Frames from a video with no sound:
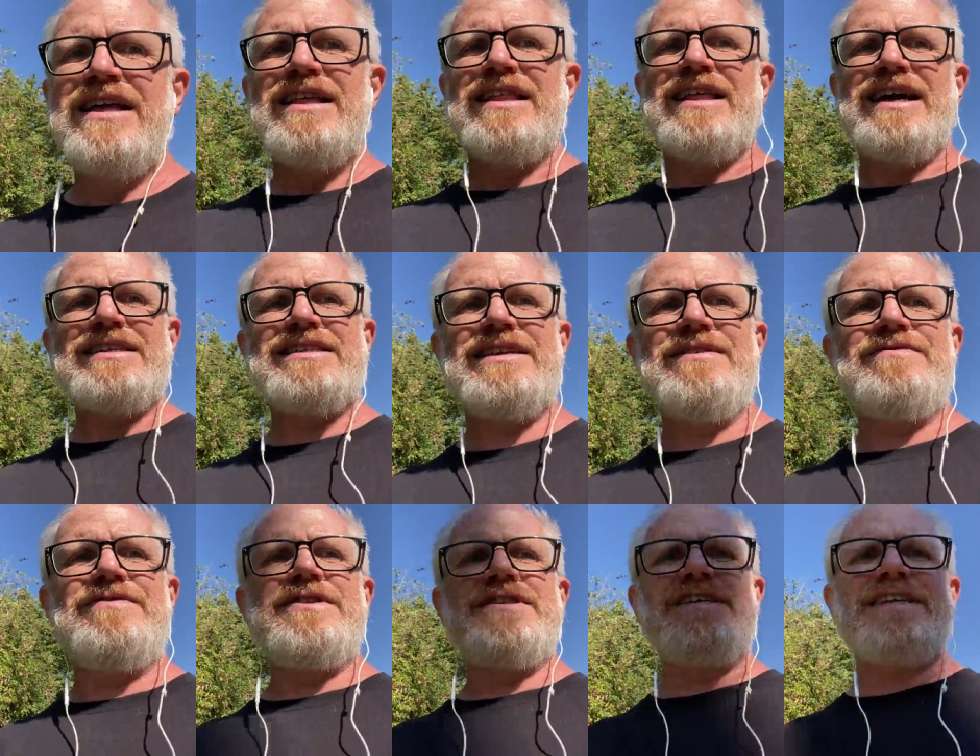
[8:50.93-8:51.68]
That's it
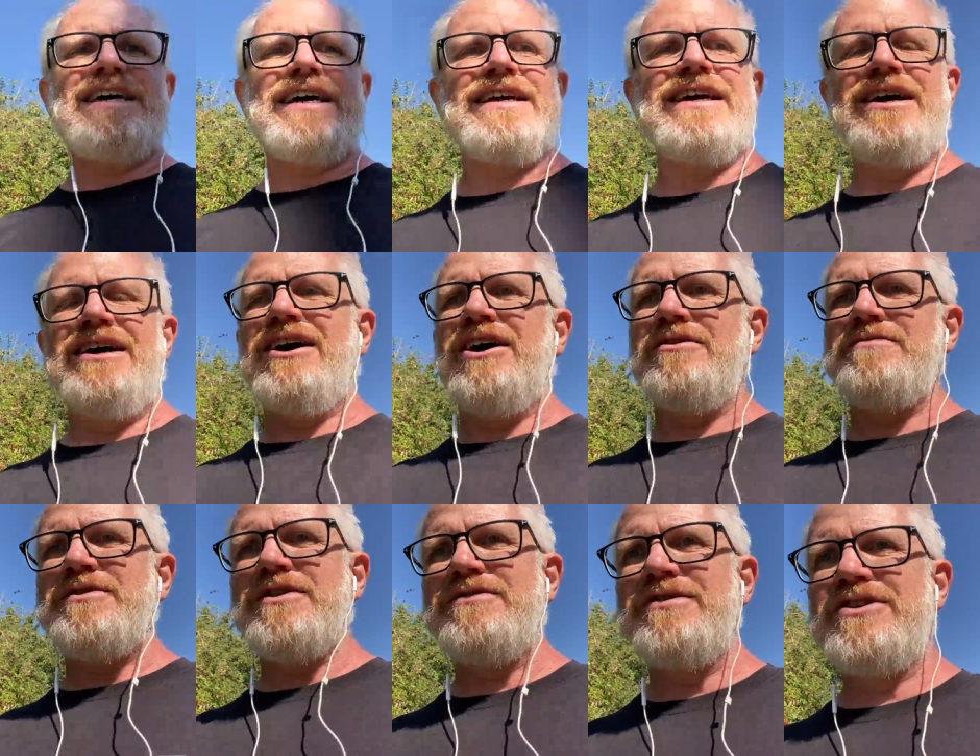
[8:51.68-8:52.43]
for today.
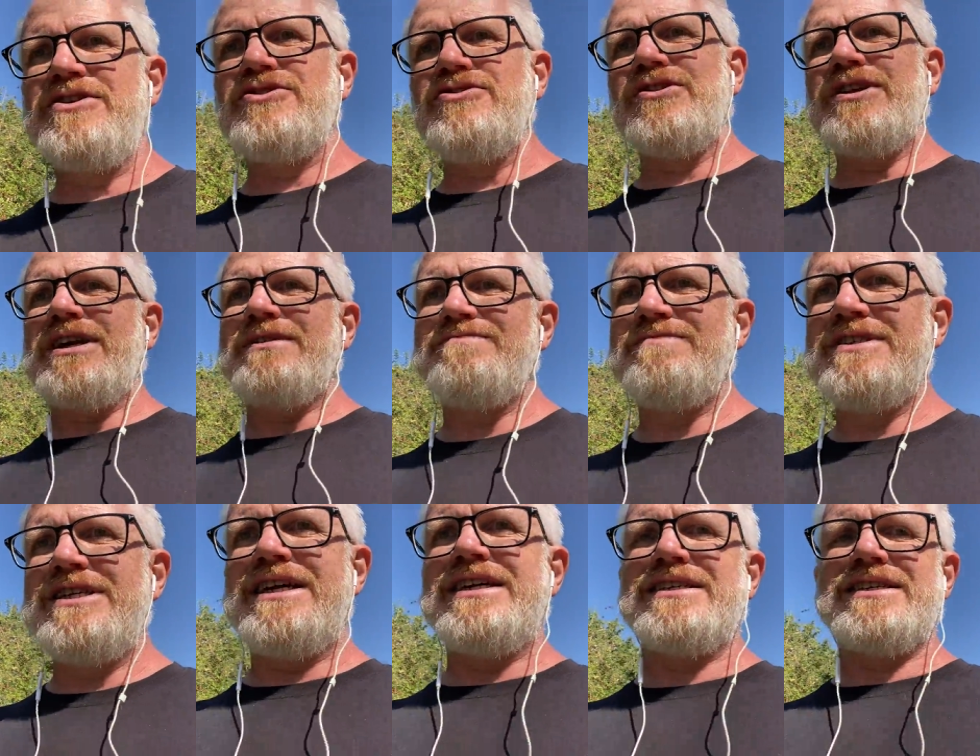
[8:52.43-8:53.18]
Hope you enjoyed it.
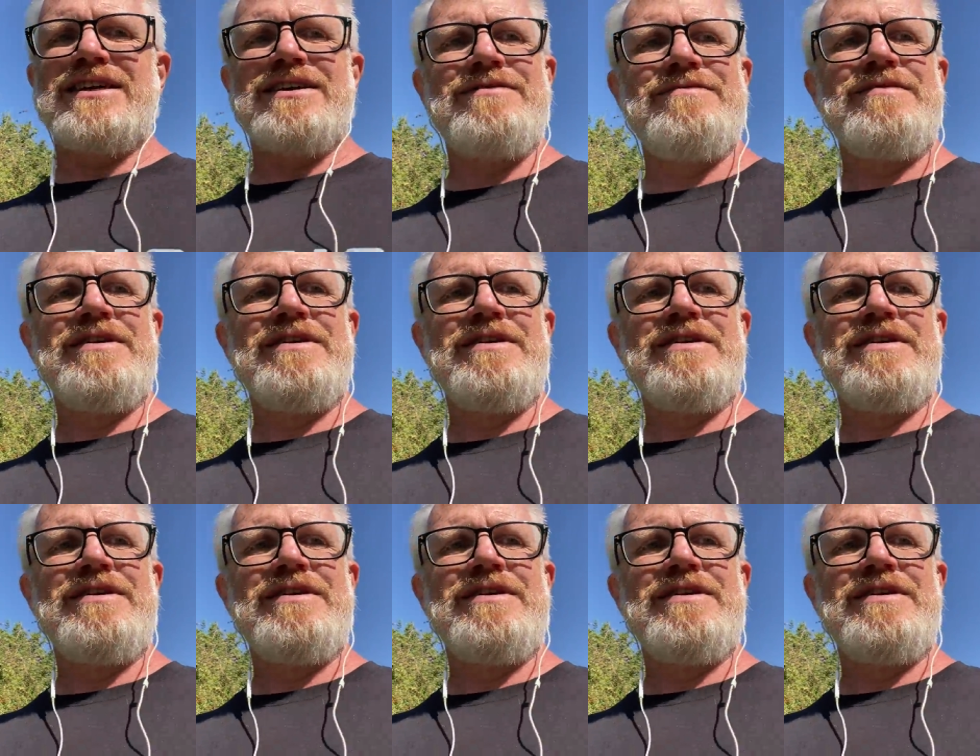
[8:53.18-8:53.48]
Cheers.